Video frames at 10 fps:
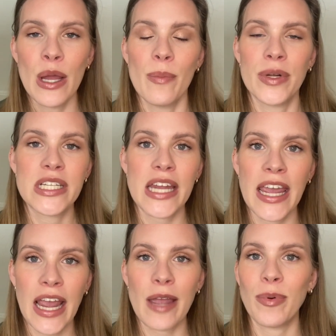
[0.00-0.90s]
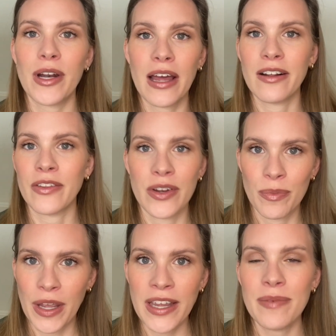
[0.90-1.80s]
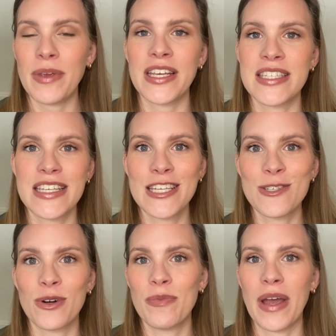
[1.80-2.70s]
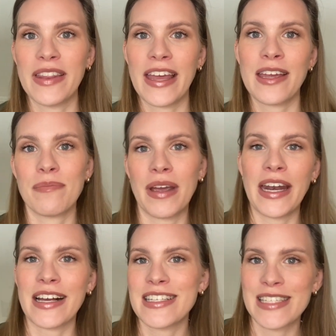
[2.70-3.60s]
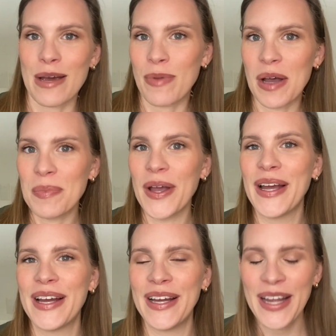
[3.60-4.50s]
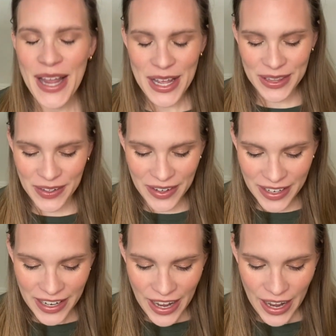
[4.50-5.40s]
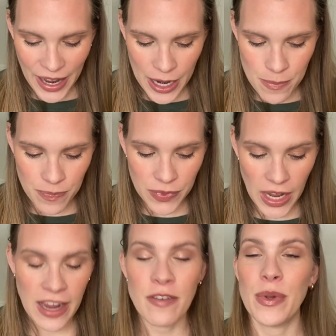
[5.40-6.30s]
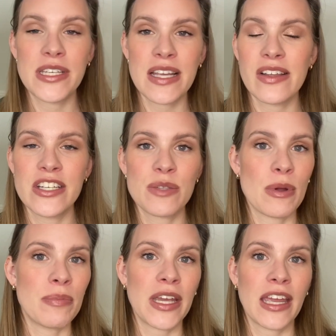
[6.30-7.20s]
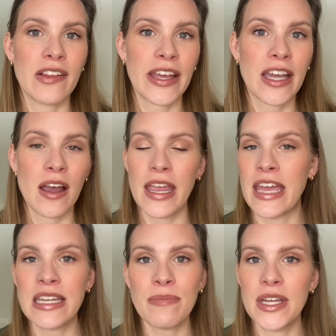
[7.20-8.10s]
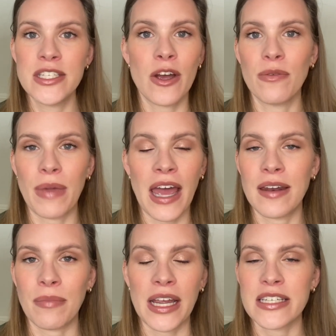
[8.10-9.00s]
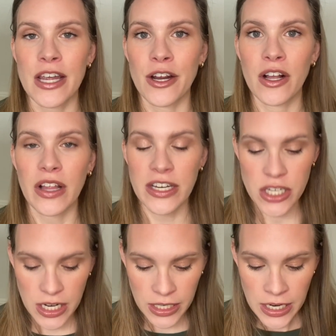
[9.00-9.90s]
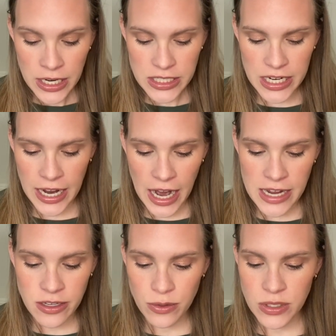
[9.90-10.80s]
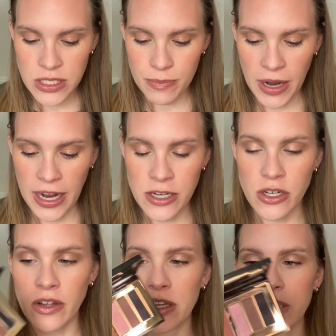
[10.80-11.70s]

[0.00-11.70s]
But today I put on a little bit because this has sort of been like my next step up look. I have basically just been picking like any mid-tone matte in my entire collection. Today I used my Charlotte